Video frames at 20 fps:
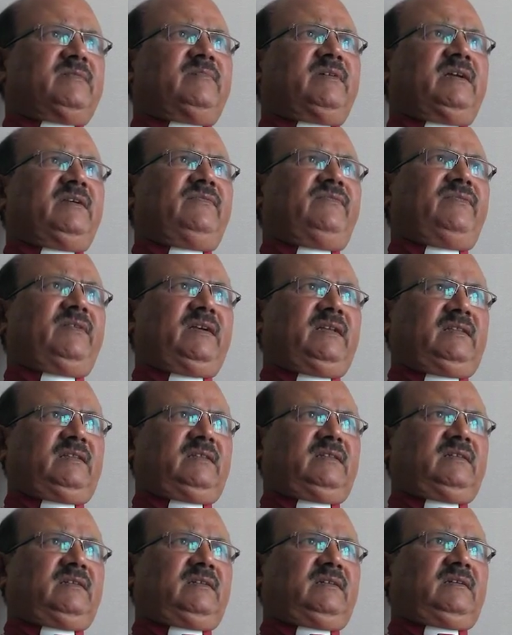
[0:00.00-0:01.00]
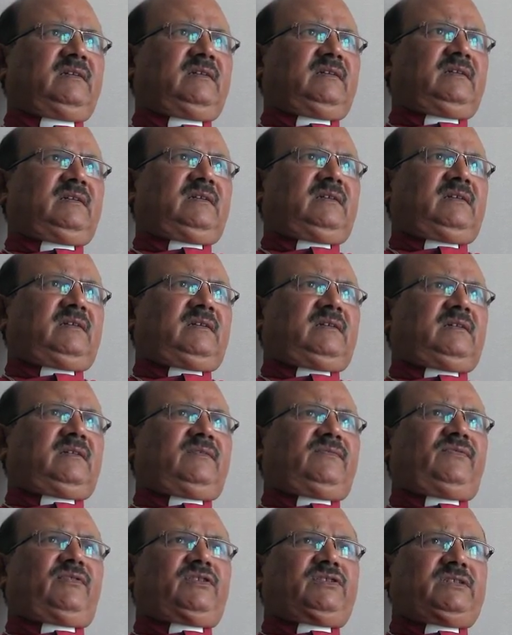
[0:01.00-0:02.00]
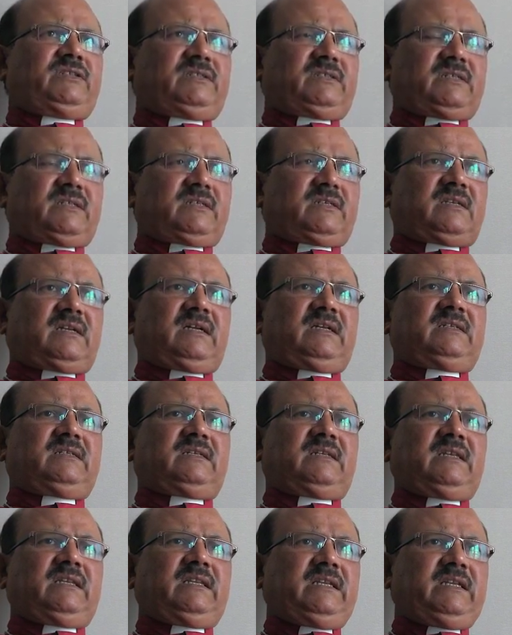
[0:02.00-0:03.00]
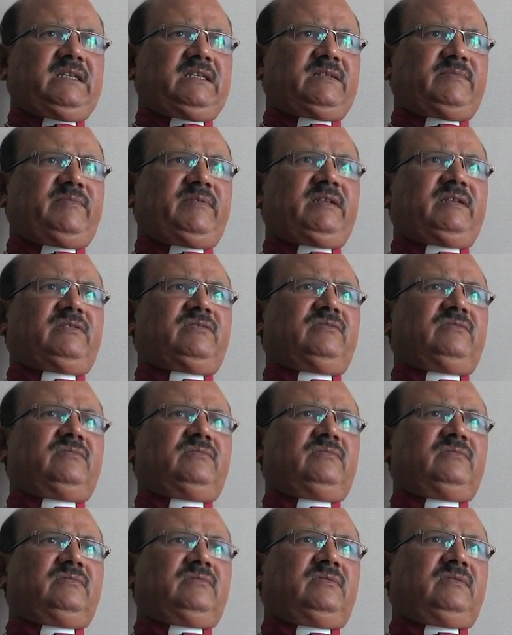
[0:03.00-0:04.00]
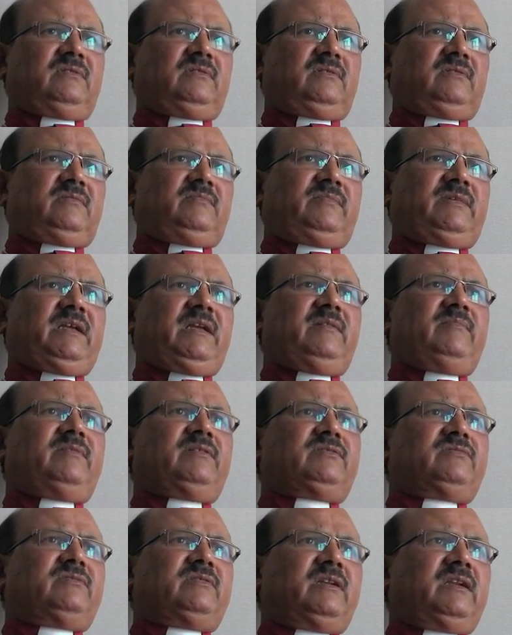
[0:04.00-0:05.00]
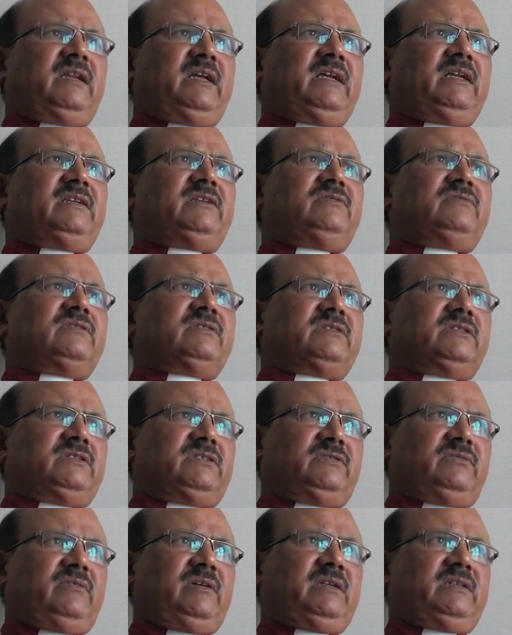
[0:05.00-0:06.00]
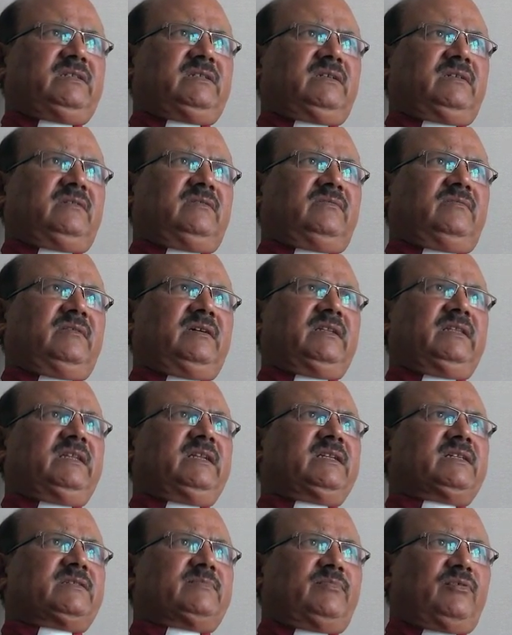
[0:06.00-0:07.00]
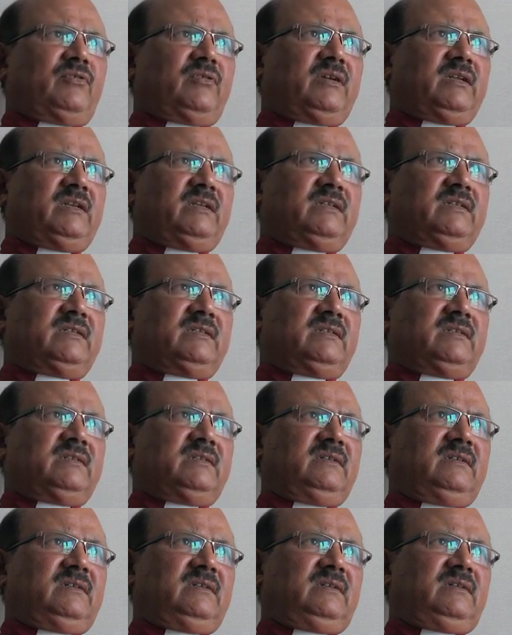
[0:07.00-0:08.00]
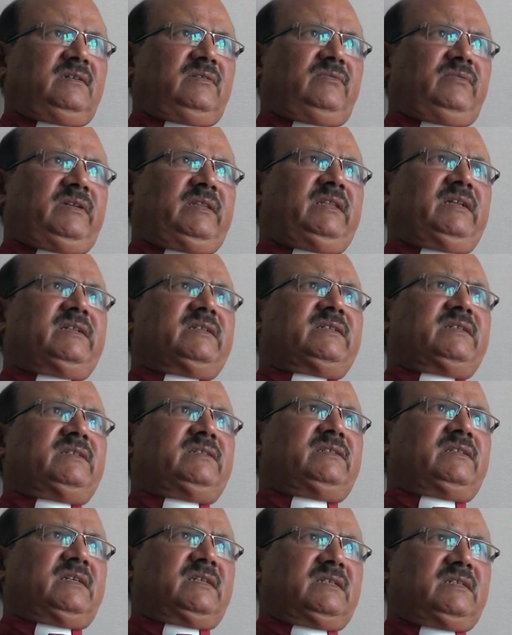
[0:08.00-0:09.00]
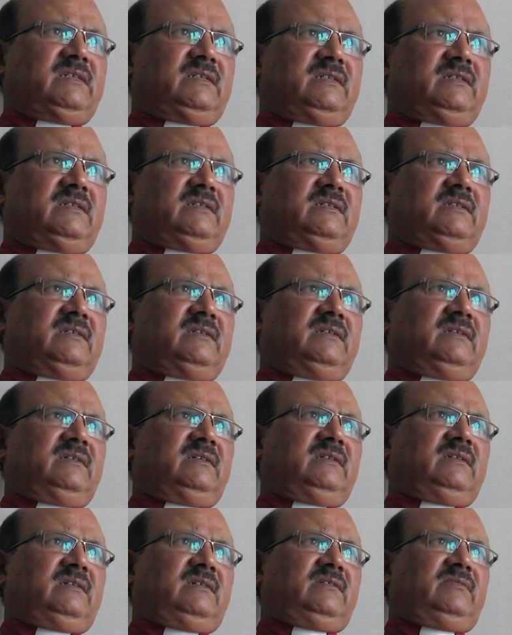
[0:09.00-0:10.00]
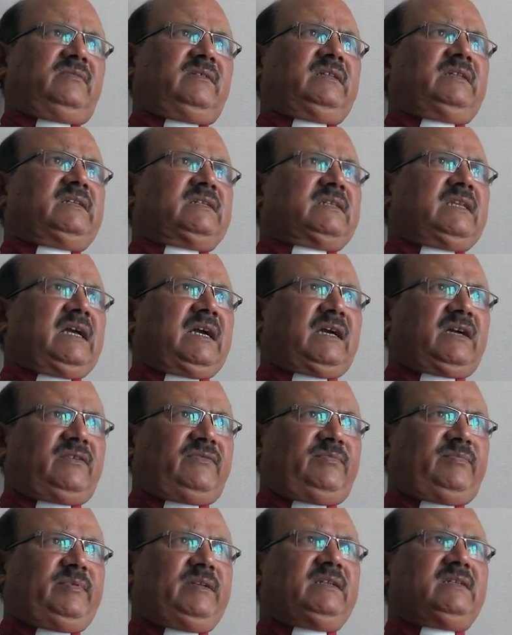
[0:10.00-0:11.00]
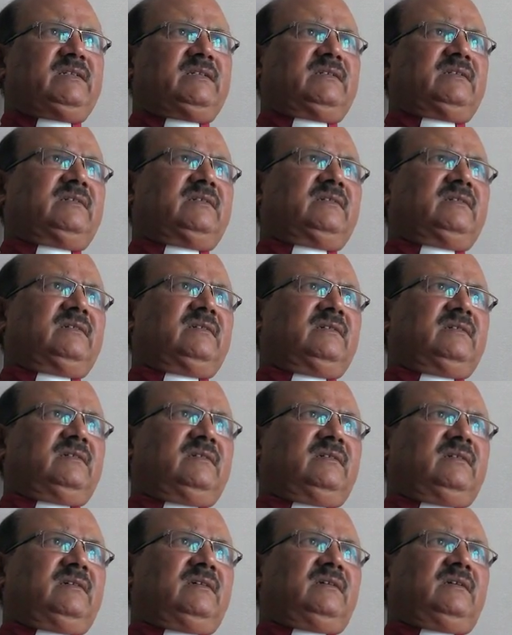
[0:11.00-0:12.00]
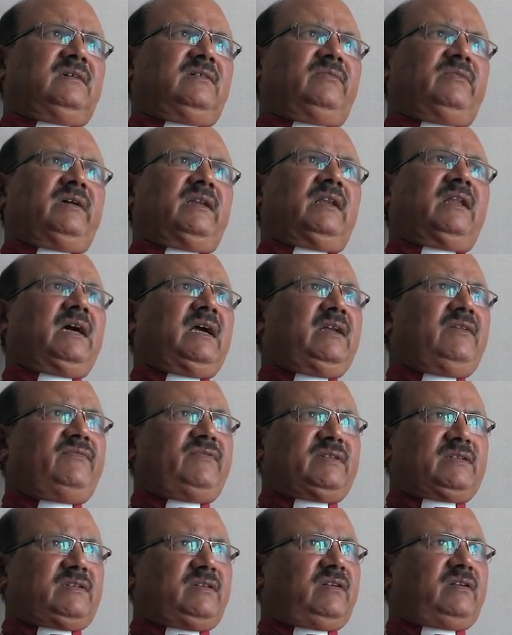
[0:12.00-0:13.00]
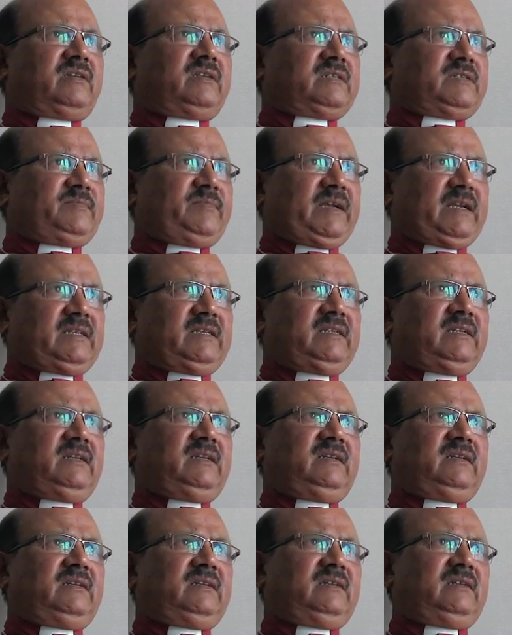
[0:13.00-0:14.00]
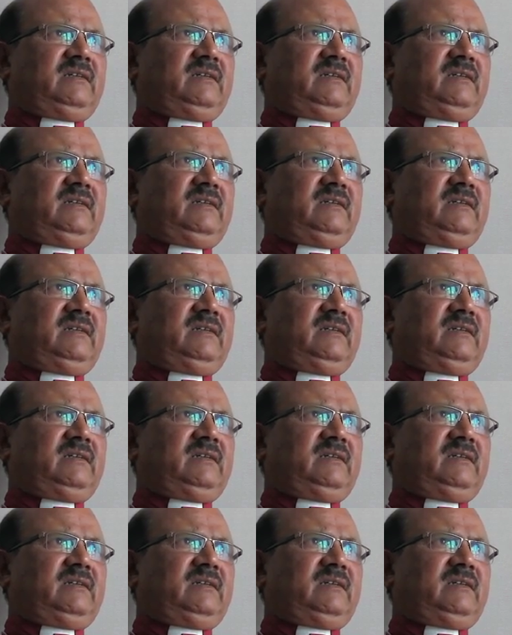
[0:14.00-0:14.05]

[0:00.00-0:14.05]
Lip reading: in my faith for Jesus Christ leads me to be able to relate to a situation where there is brokenness, where there is injustice, where there is lack of peace, where life is not respected,